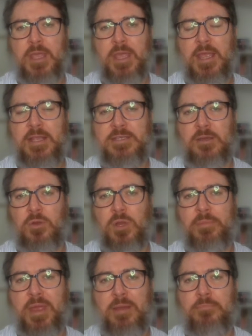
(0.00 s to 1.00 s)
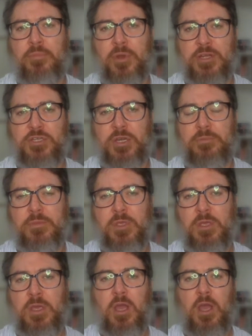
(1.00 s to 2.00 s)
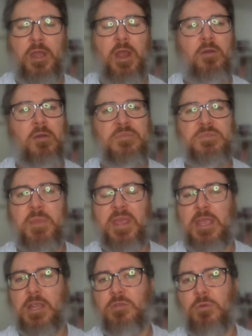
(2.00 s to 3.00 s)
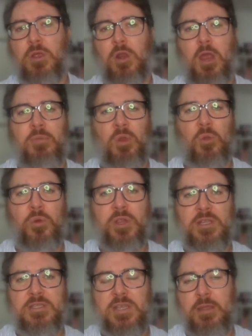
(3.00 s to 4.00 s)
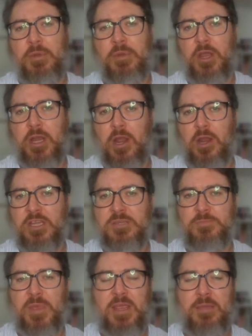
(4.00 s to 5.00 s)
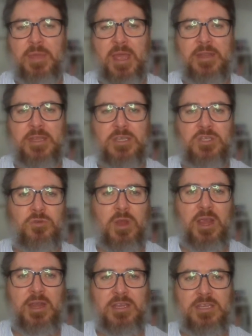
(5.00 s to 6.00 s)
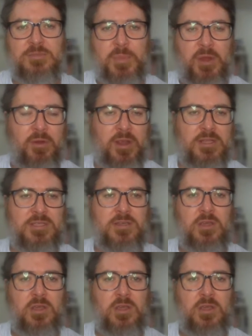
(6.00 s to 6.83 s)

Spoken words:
it's all about pressure. I know I'm speaking to a global audience here, but I can only speak about the Australian experience.